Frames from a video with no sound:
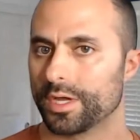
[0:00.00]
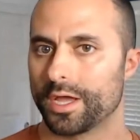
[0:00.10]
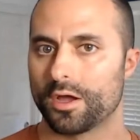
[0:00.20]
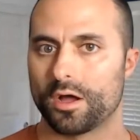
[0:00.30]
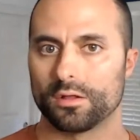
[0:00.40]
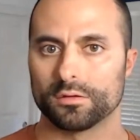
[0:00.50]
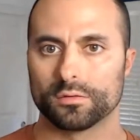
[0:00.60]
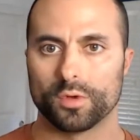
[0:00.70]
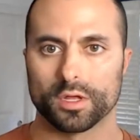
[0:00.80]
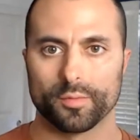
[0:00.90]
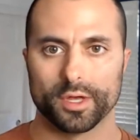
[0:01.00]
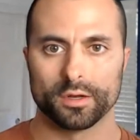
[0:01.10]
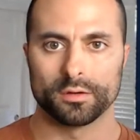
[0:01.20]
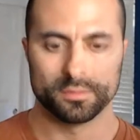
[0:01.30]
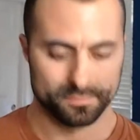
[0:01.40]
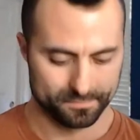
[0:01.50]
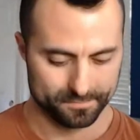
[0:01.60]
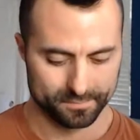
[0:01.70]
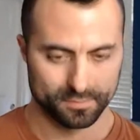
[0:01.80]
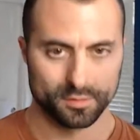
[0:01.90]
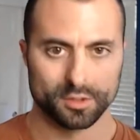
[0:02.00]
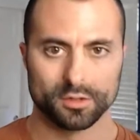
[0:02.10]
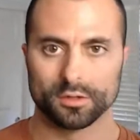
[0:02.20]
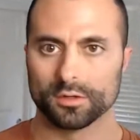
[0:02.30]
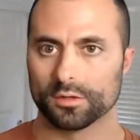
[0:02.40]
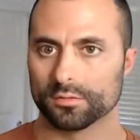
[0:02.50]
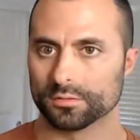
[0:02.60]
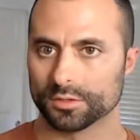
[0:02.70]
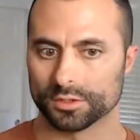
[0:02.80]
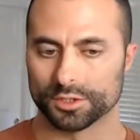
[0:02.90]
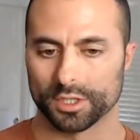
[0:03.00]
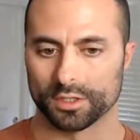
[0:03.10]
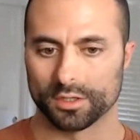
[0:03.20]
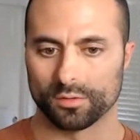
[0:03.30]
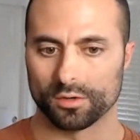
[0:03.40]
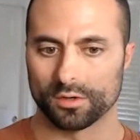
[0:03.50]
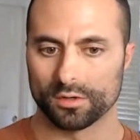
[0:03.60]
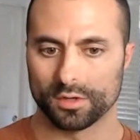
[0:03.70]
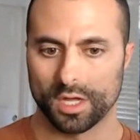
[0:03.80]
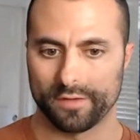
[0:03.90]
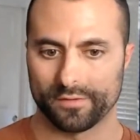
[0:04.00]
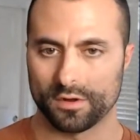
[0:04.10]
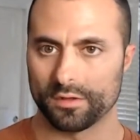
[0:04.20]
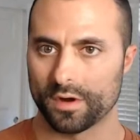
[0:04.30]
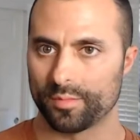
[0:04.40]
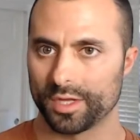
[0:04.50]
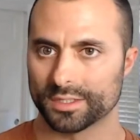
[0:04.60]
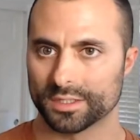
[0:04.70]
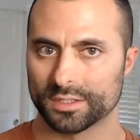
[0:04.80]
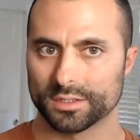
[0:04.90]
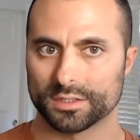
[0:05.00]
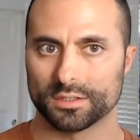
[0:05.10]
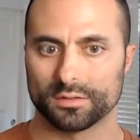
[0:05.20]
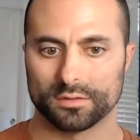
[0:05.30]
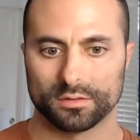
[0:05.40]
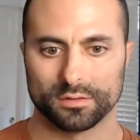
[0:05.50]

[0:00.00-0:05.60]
Hey y'all, welcome in. Just checking that we're live in all the right places.